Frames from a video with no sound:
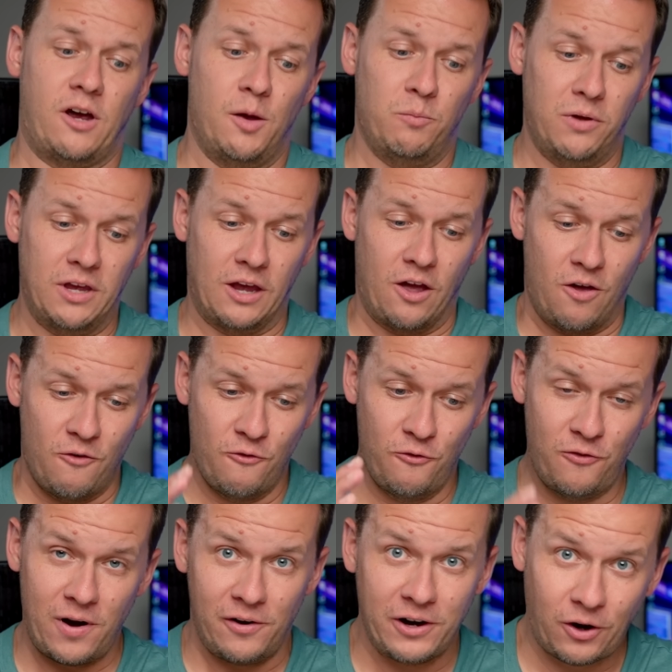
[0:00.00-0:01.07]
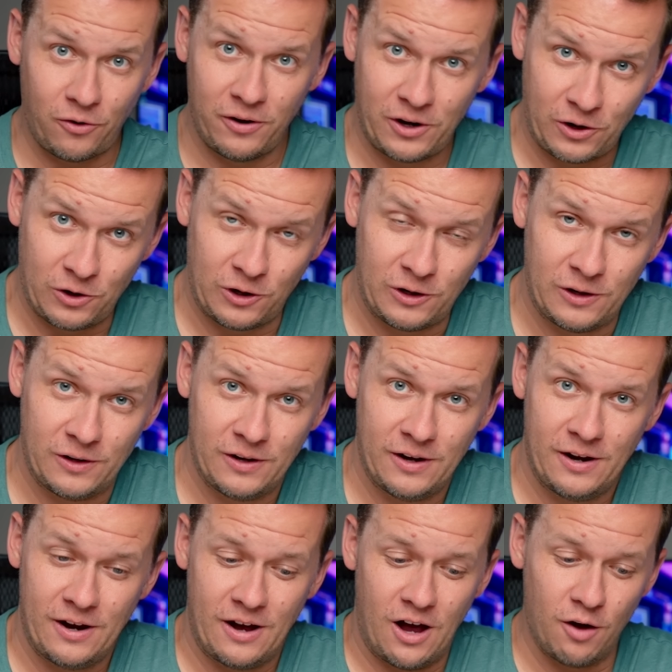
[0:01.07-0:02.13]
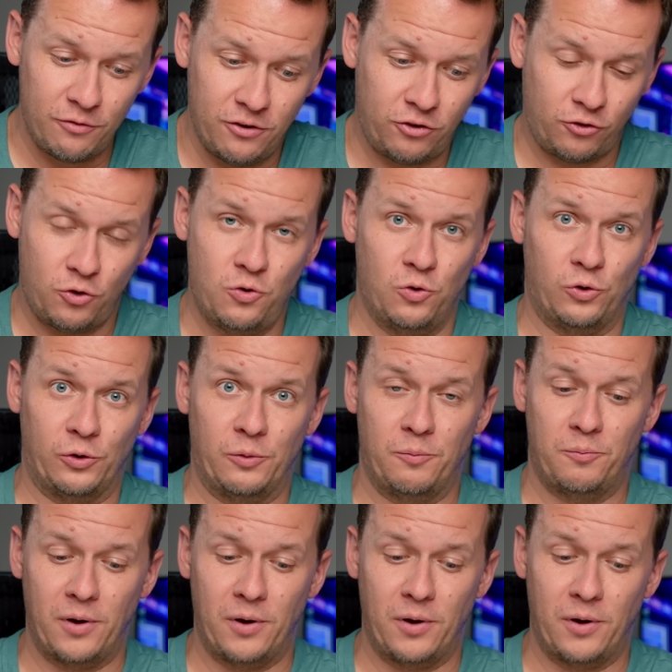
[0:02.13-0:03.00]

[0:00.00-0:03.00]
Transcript: I'm being very critical of this cooler,